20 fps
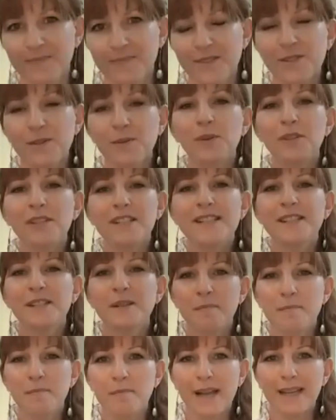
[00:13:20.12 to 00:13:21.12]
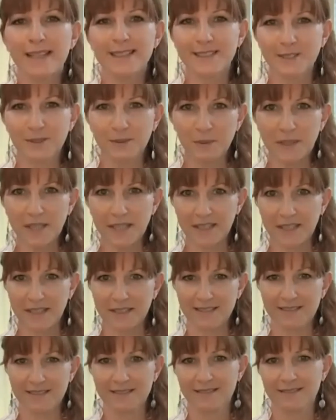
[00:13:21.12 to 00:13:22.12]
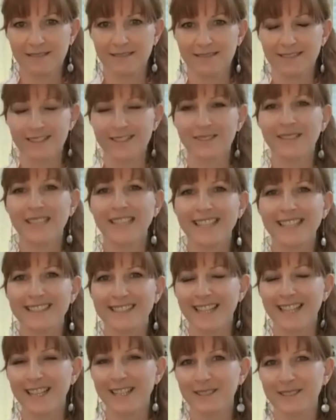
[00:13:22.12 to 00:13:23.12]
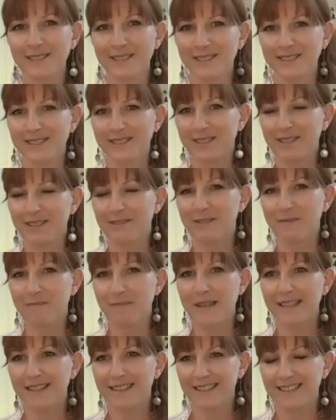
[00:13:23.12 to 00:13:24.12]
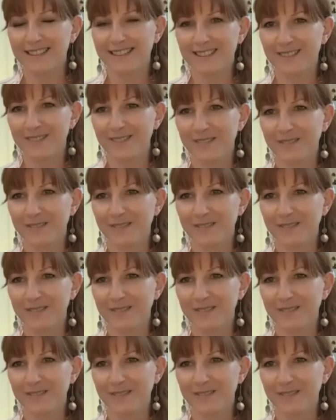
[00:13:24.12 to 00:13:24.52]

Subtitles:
So what is the best way to get out of a maze?